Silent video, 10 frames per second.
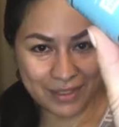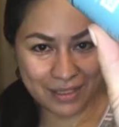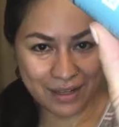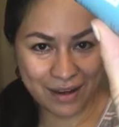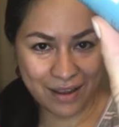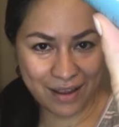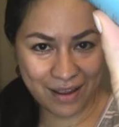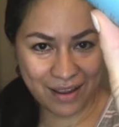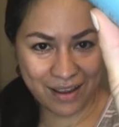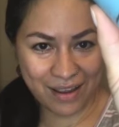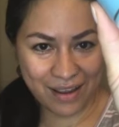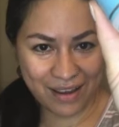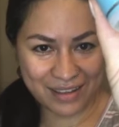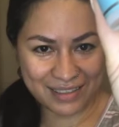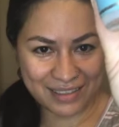
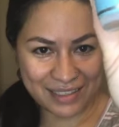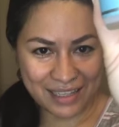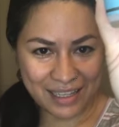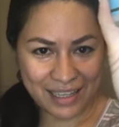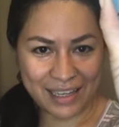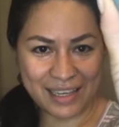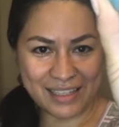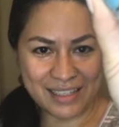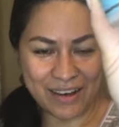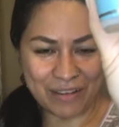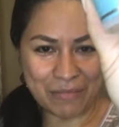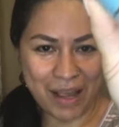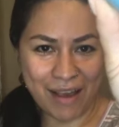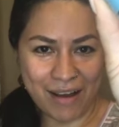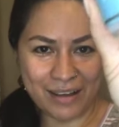Ta-da! It's called
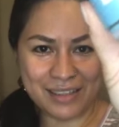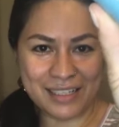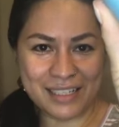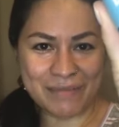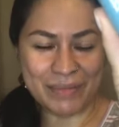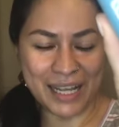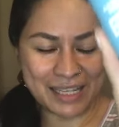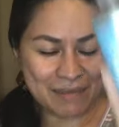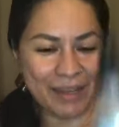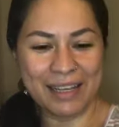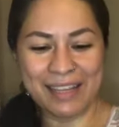my Oxygen Plasma,